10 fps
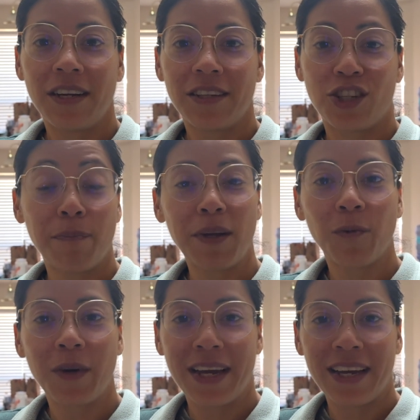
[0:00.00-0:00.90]
chipping
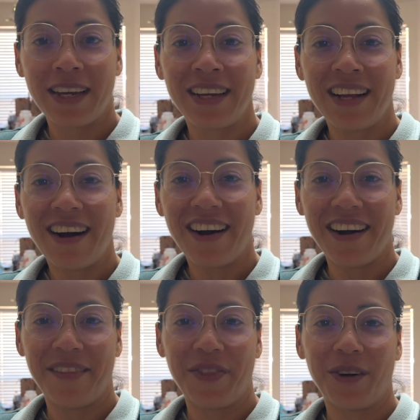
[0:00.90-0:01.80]
away
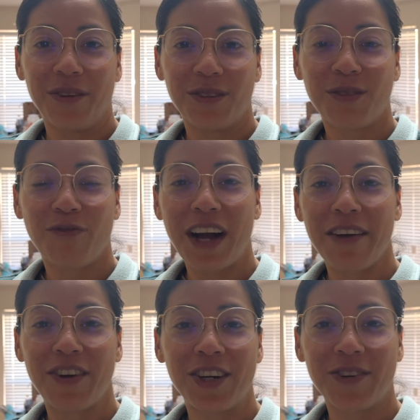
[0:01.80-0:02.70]
on those
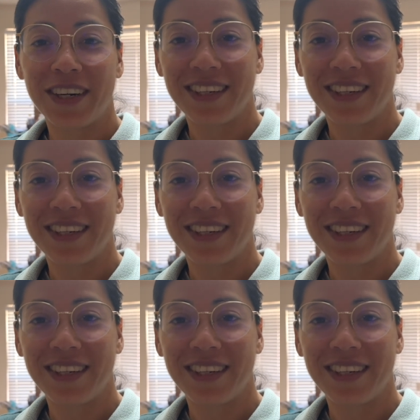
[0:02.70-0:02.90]
500